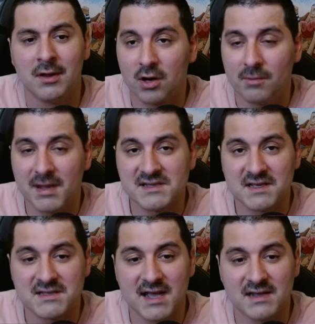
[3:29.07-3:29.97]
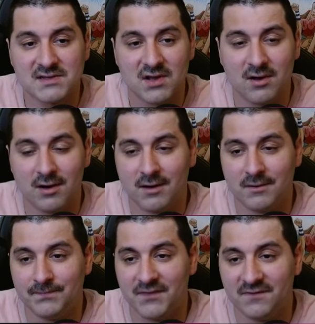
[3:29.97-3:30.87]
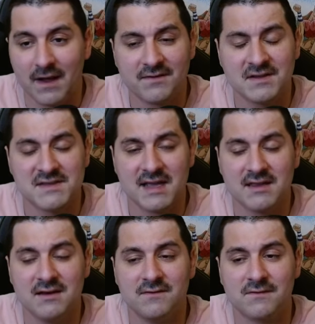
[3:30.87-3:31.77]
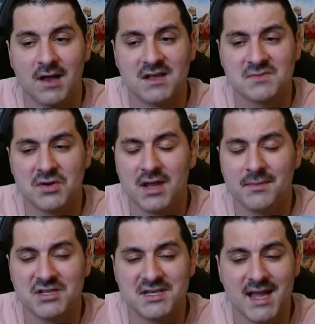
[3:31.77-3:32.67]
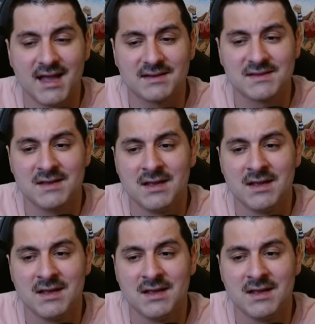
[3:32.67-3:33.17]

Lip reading: Her basic attacks are 5 consecutive Cosmo damage attacks.